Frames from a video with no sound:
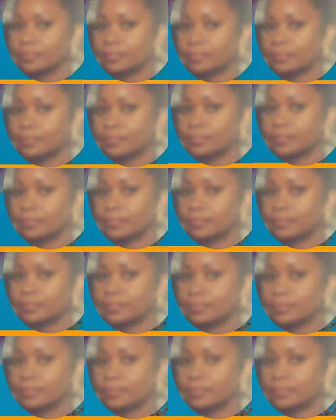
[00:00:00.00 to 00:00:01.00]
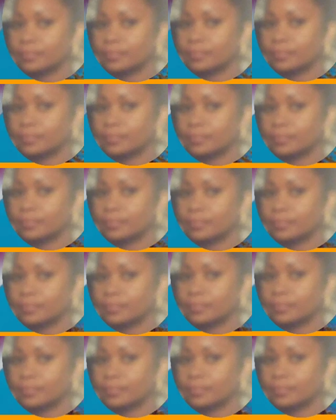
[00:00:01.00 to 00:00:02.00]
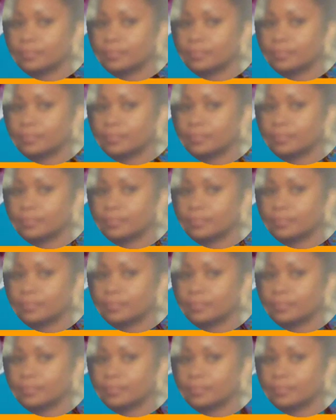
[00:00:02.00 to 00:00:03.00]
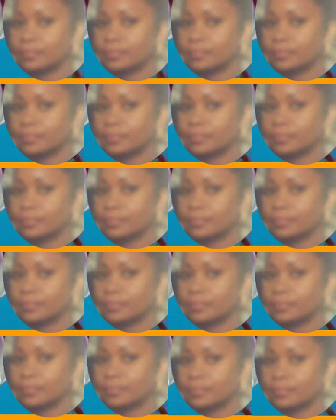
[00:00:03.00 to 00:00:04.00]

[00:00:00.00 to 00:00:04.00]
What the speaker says: Nobody speaks.